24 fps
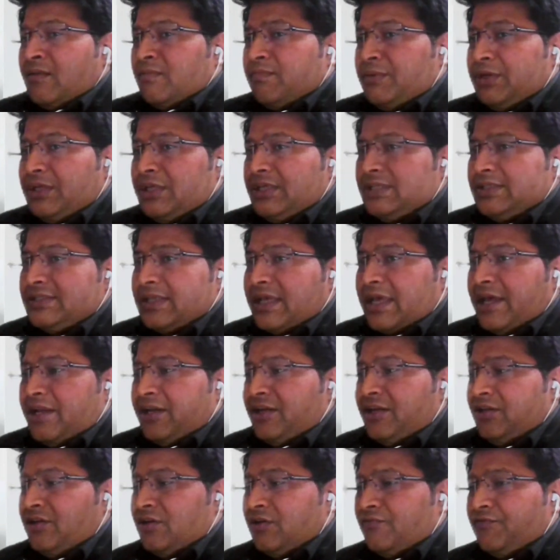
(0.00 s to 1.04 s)
please
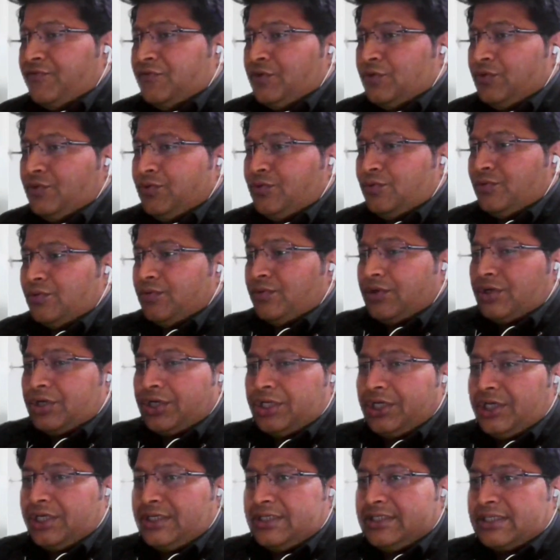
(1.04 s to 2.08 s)
any of you
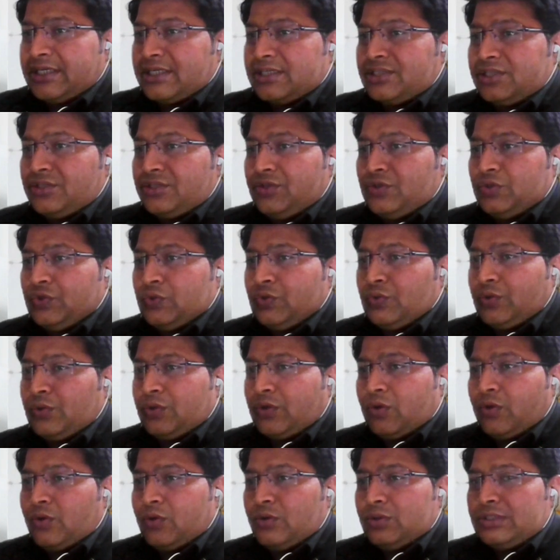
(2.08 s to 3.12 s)
read section 2
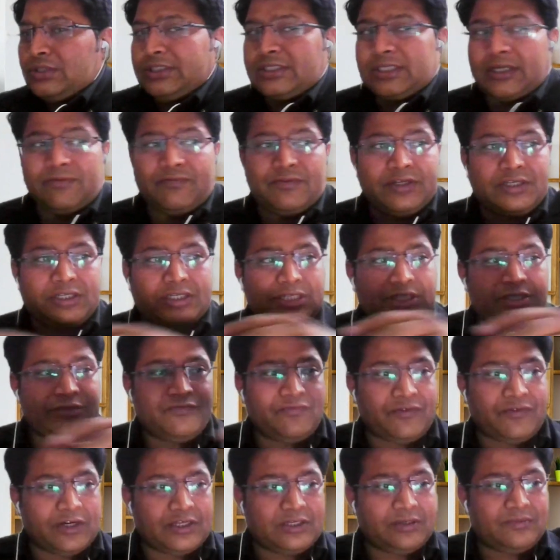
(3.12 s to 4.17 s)
clause
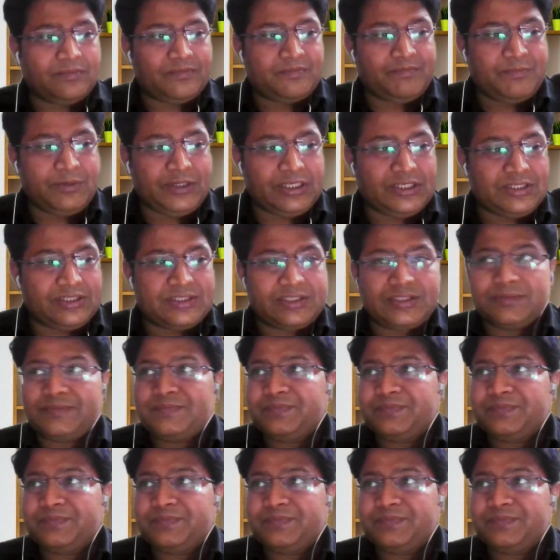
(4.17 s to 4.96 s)
71 please